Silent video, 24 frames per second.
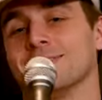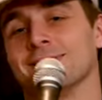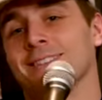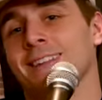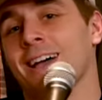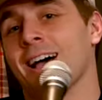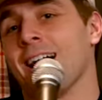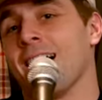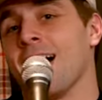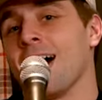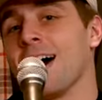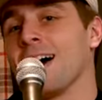
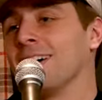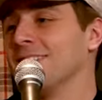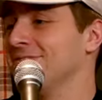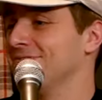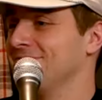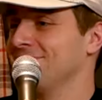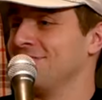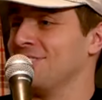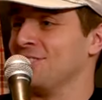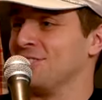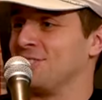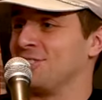nah,
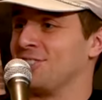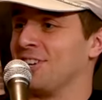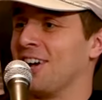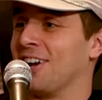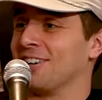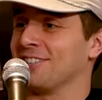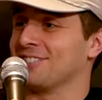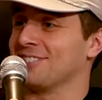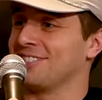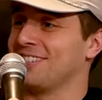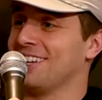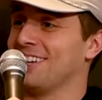this
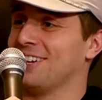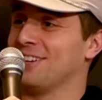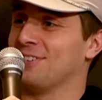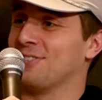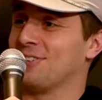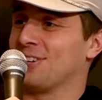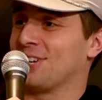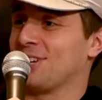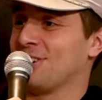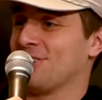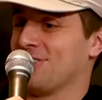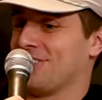sucks.
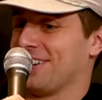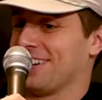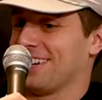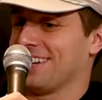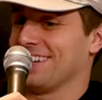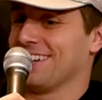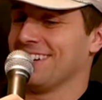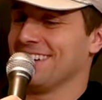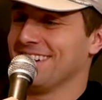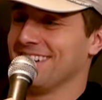Like, okay. No,